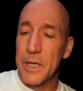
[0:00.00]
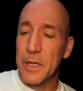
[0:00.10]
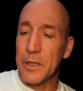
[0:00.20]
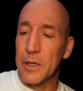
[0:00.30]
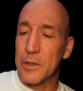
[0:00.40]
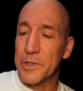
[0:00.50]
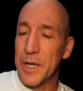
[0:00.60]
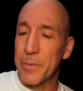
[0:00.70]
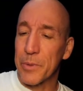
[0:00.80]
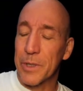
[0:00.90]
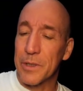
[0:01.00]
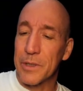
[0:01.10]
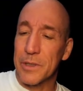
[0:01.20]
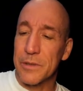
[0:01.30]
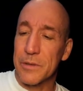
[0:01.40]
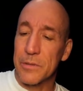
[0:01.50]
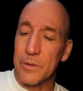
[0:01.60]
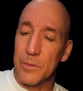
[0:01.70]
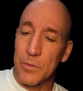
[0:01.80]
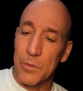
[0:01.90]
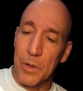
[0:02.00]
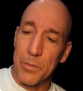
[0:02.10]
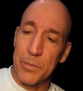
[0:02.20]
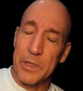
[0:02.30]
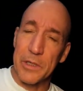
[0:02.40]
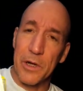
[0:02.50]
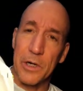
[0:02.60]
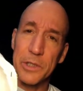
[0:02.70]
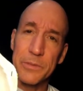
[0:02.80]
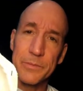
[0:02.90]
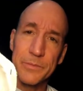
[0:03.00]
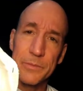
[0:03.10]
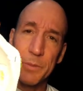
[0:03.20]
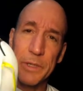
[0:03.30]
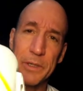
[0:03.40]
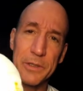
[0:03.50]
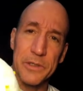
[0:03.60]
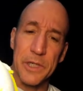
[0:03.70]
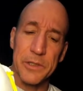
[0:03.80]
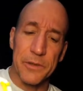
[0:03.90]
our sampler kit. They're a bit large, depending on the size